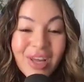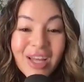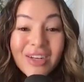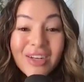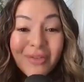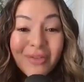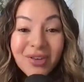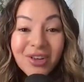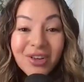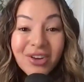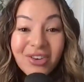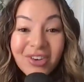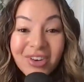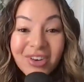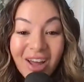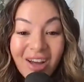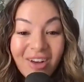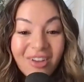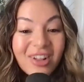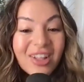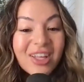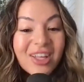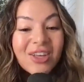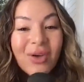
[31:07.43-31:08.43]
had to figure it
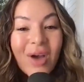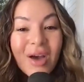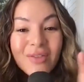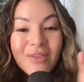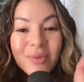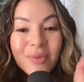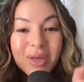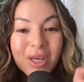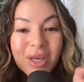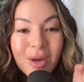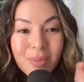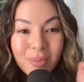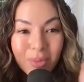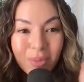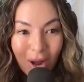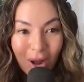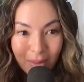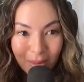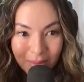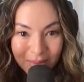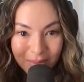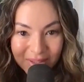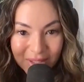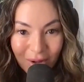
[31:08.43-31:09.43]
out. Like you have to become
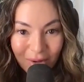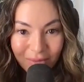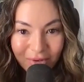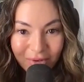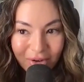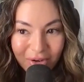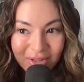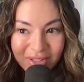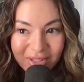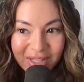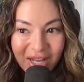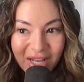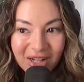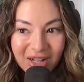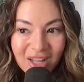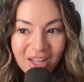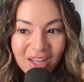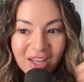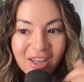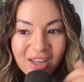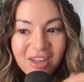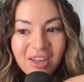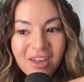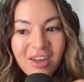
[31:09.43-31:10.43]
problem solvers and
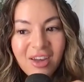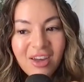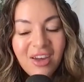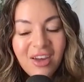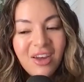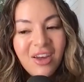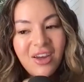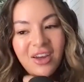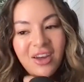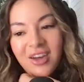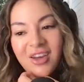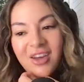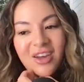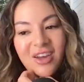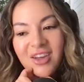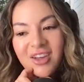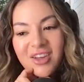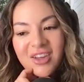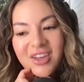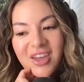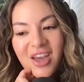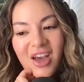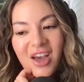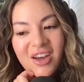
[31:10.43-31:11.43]
like
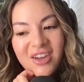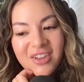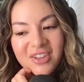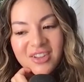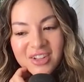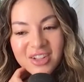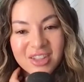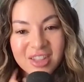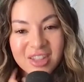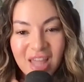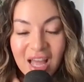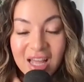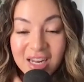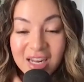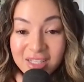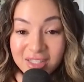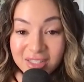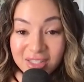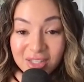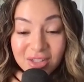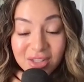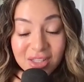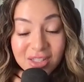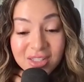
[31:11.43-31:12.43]
yeah,
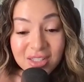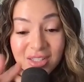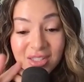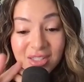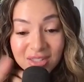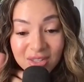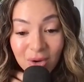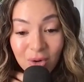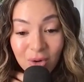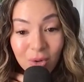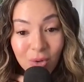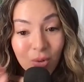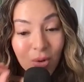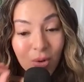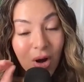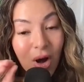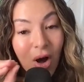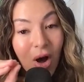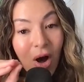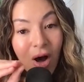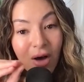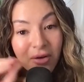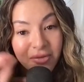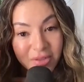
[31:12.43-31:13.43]
this is so
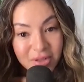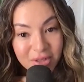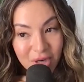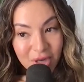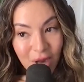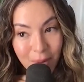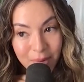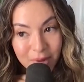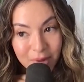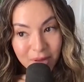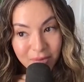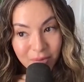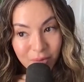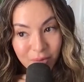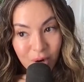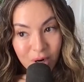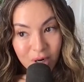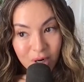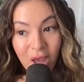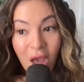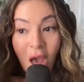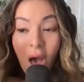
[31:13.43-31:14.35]
off the topic of work.